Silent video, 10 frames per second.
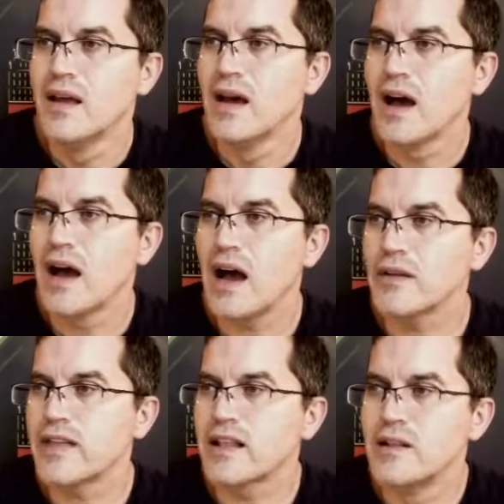How
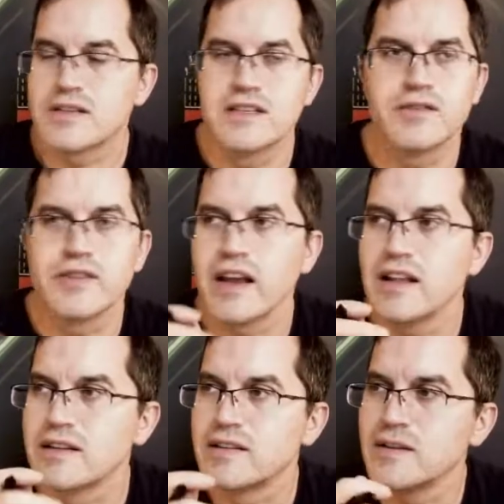that looks in
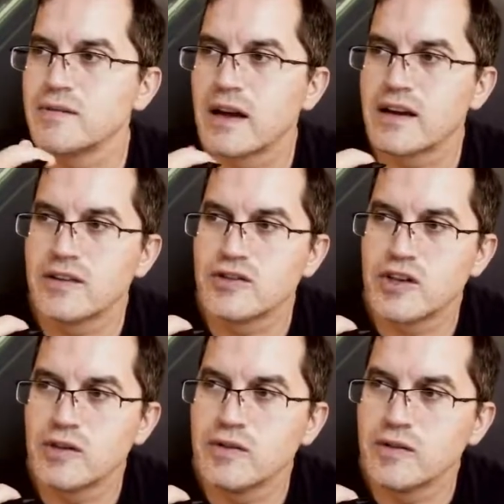reality, I can show
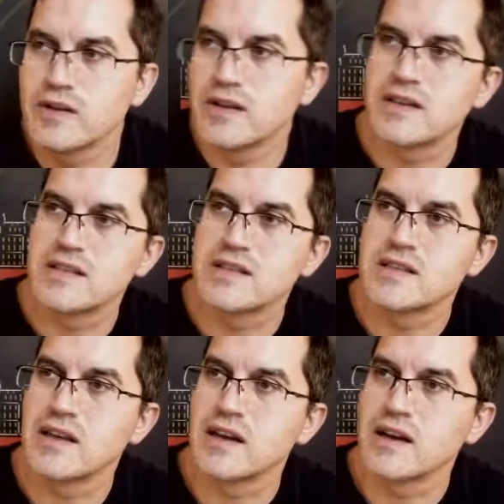you in this
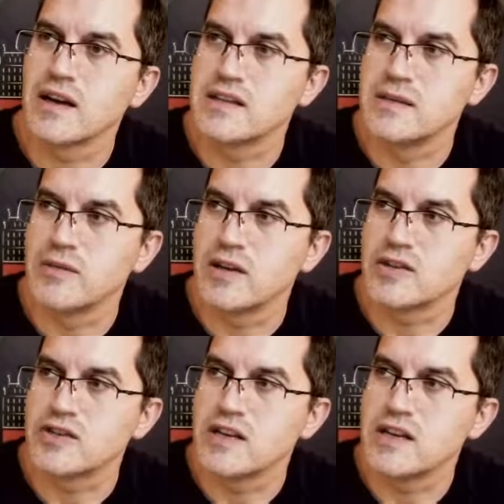
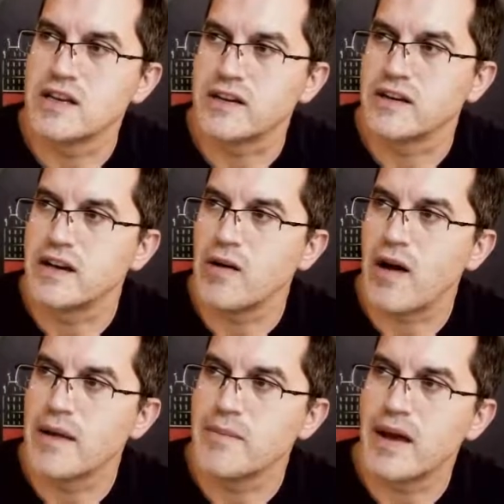simulation here. Now
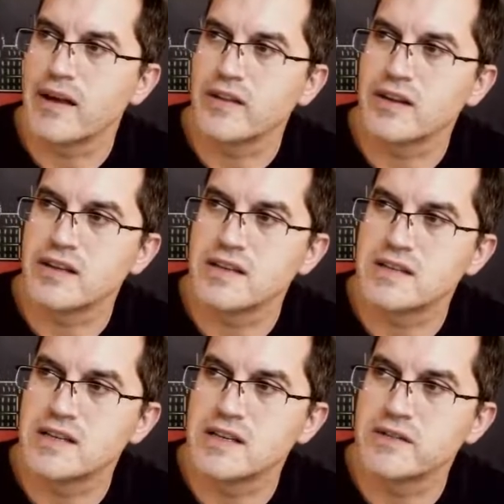I'm adding this
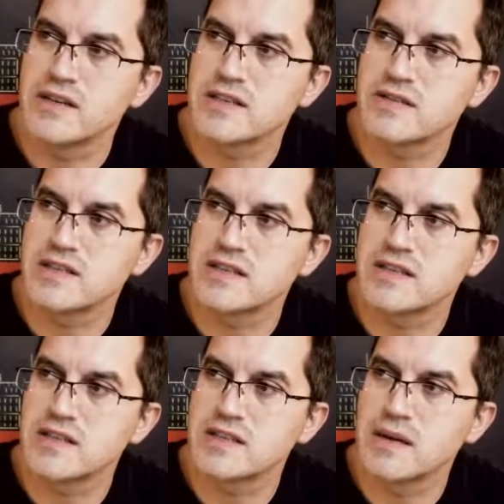series
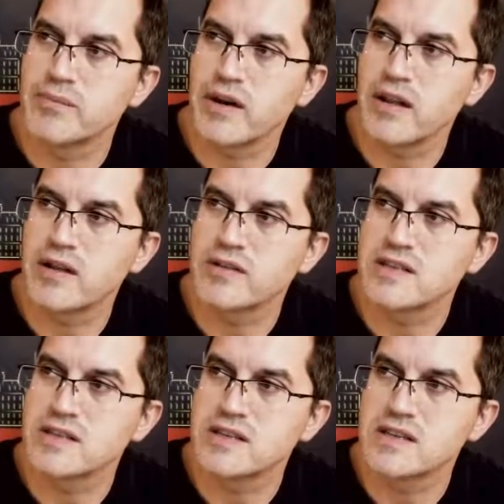resistance and parallel
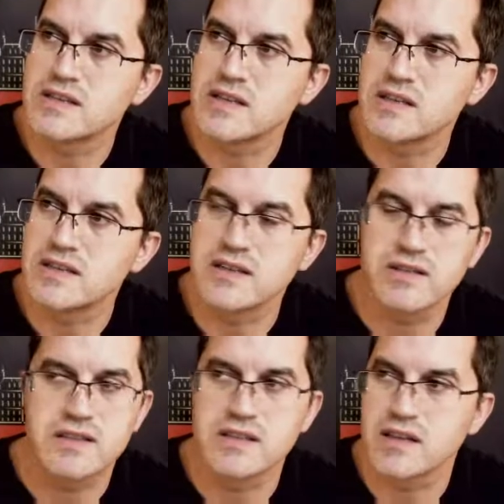resistance and
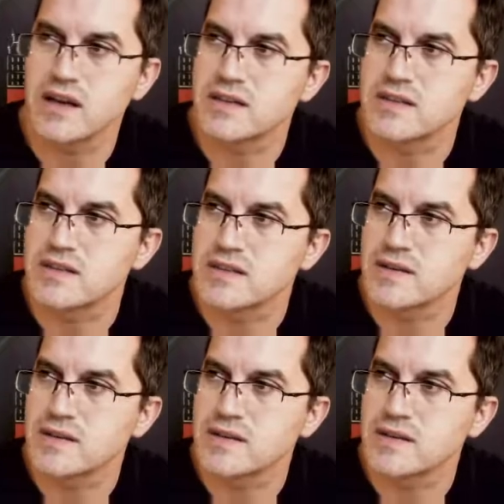series inductance.